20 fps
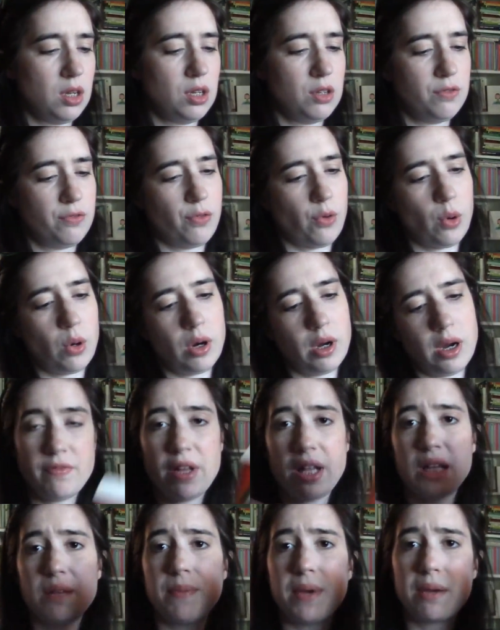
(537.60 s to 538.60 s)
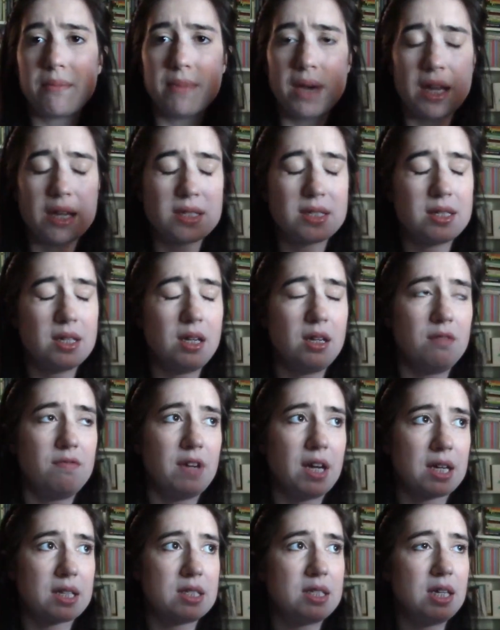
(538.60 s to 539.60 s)
for developing medicine and
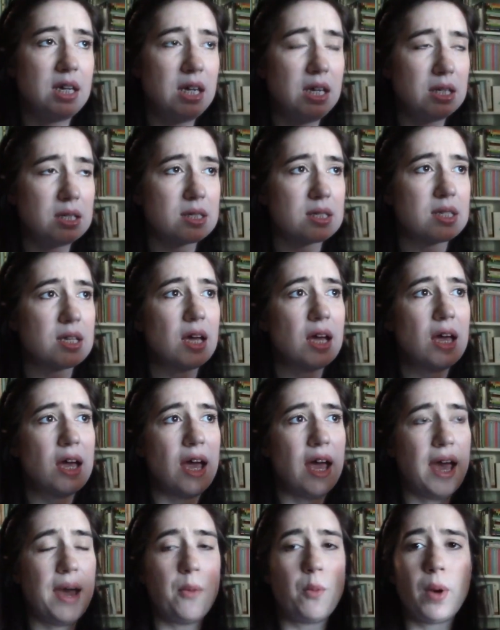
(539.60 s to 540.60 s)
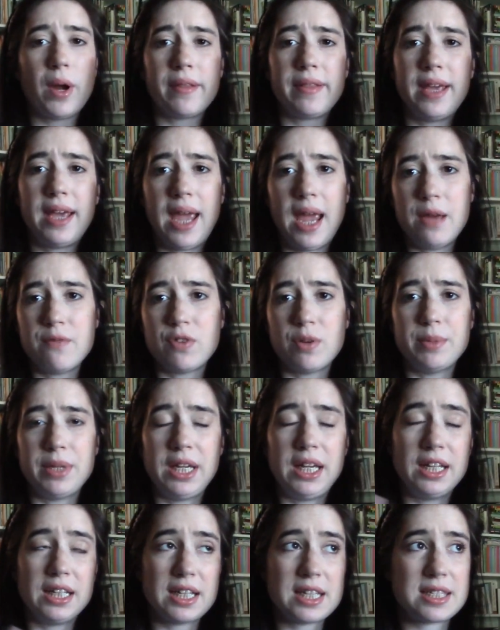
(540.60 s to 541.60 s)
vaccines, and where they came from. The
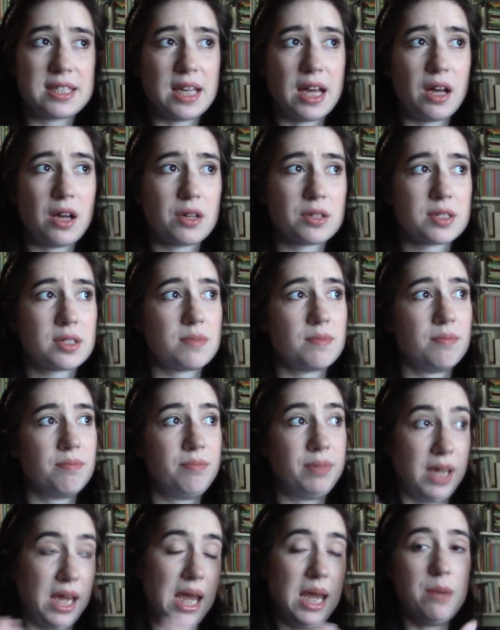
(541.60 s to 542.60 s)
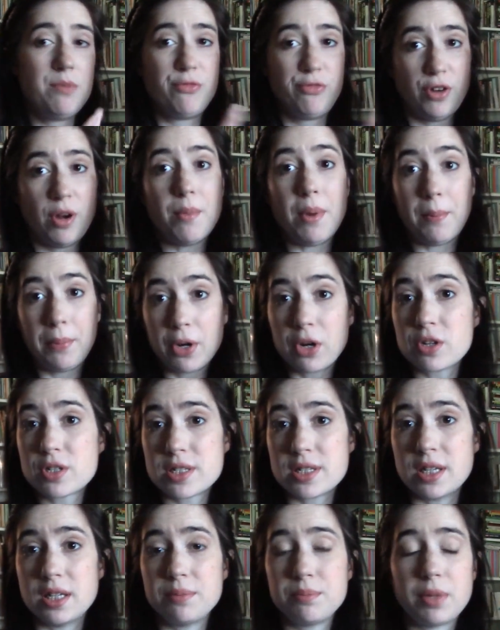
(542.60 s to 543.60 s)
HeLa cells came from a
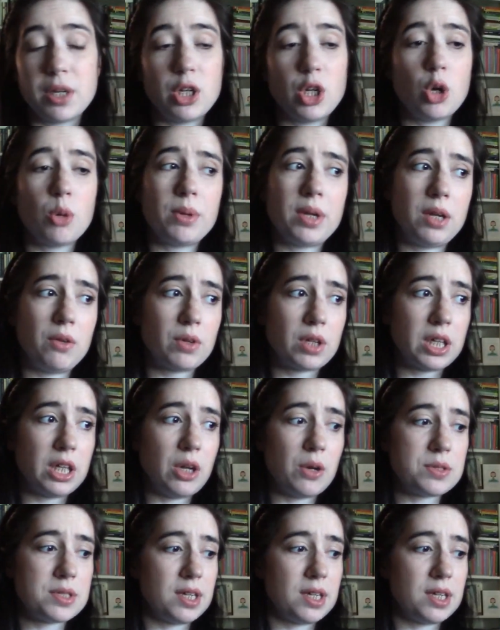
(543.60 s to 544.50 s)
person, but nobody really knows